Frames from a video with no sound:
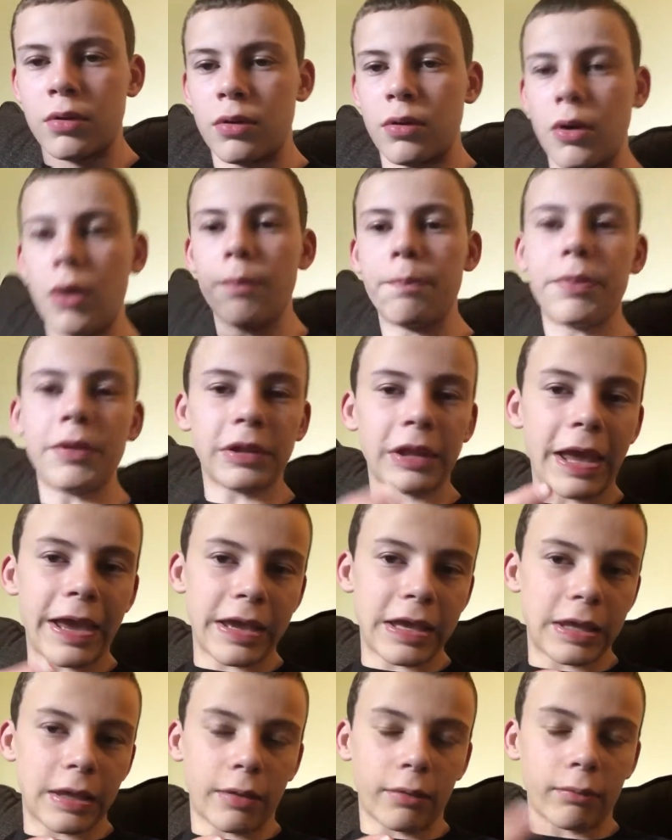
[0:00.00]
Hope you
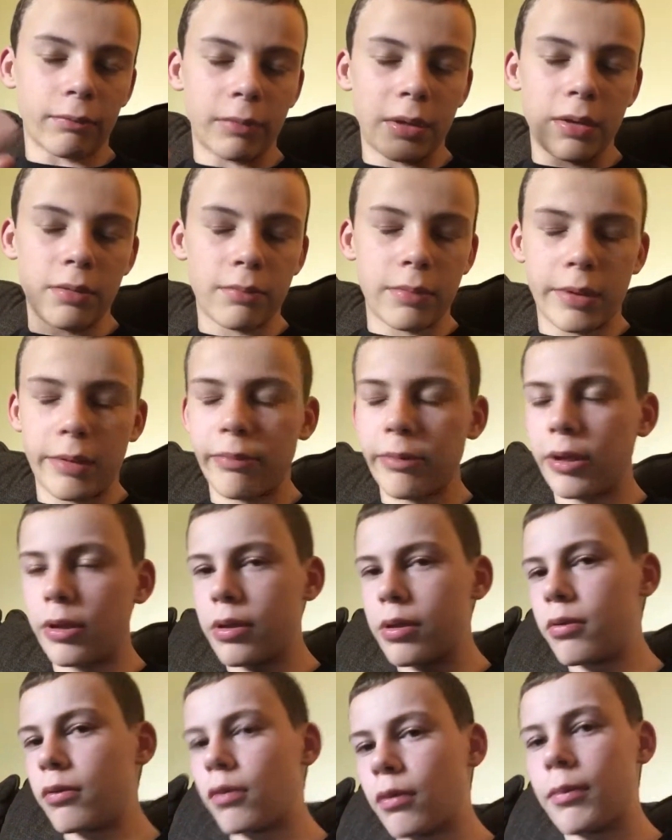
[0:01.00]
like it.
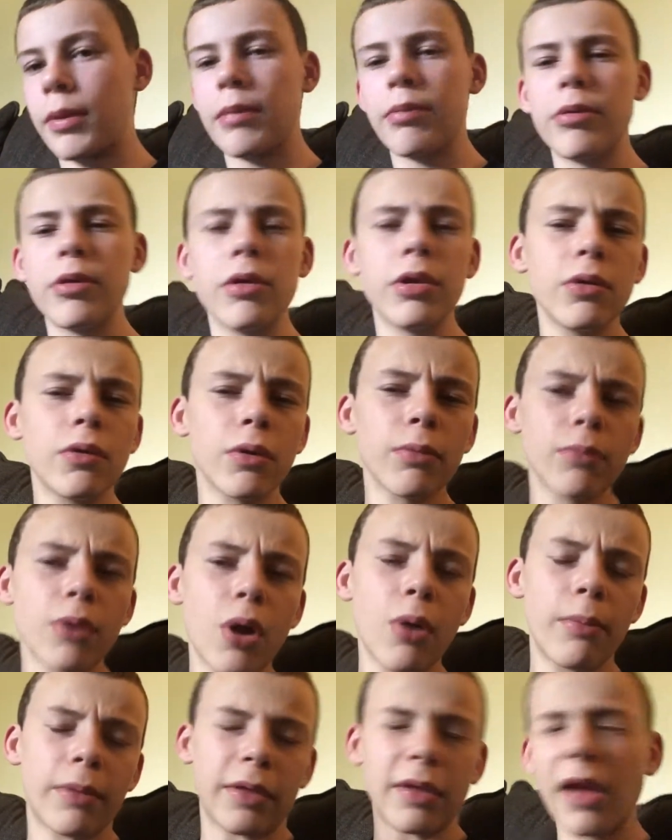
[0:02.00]
Maybe your
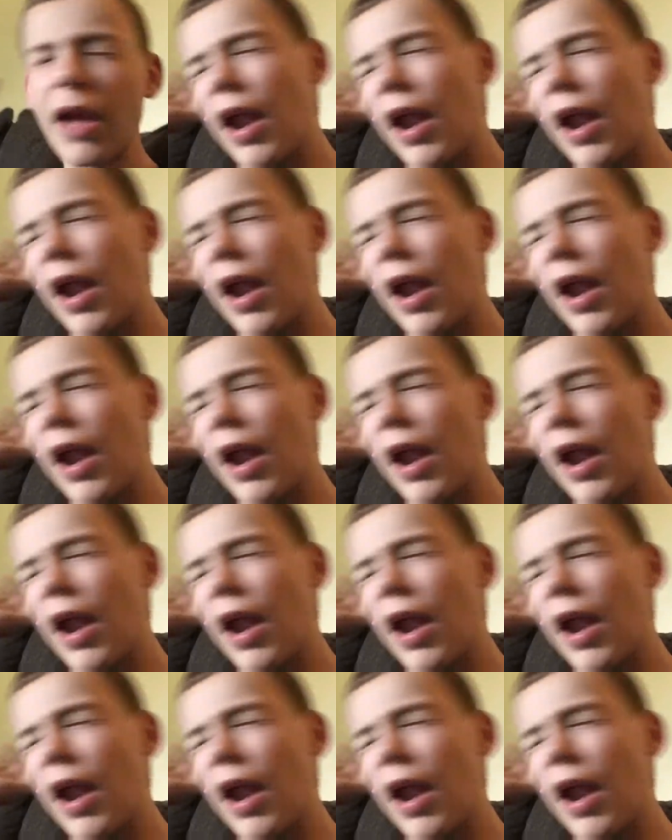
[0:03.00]
moments.